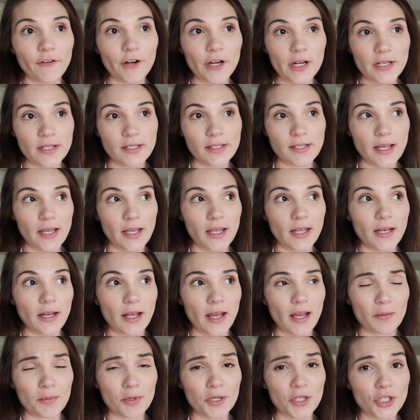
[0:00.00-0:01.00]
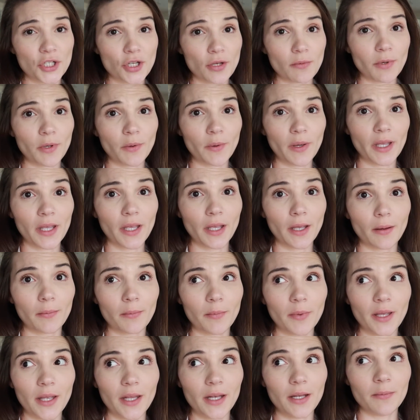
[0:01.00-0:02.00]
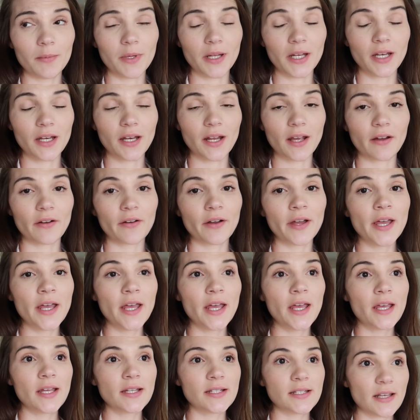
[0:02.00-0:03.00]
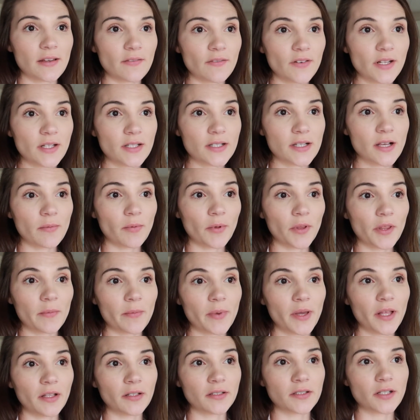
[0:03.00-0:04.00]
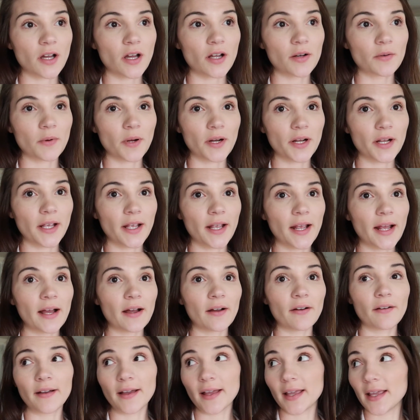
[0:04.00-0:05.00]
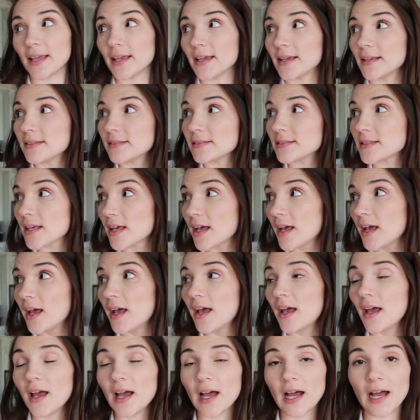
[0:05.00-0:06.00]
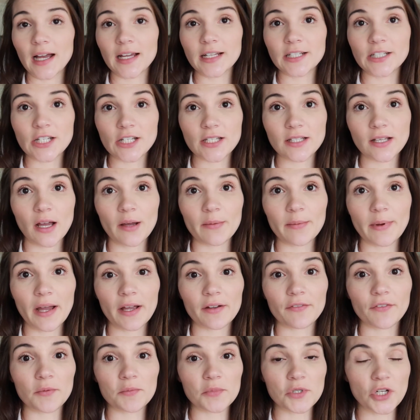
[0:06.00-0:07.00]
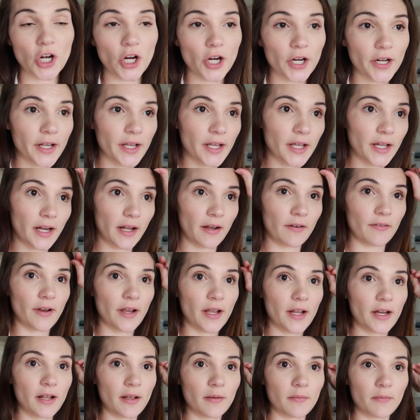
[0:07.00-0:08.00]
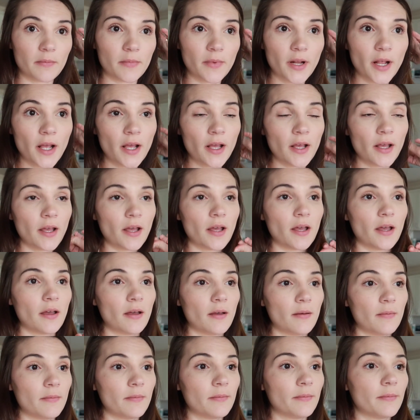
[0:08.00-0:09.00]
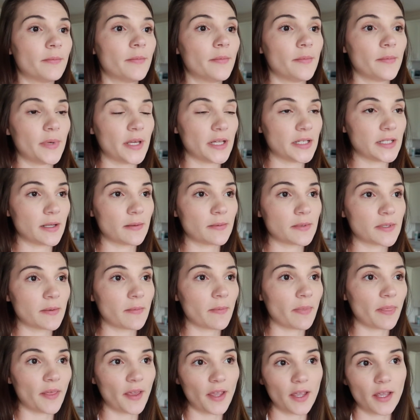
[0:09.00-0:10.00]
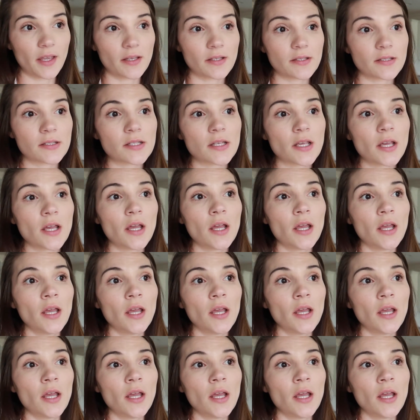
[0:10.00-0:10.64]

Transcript: for his second nap. He should be waking up any minute now. David is up on the Peloton working out and I just got back from Target. I ran and um, picked up some things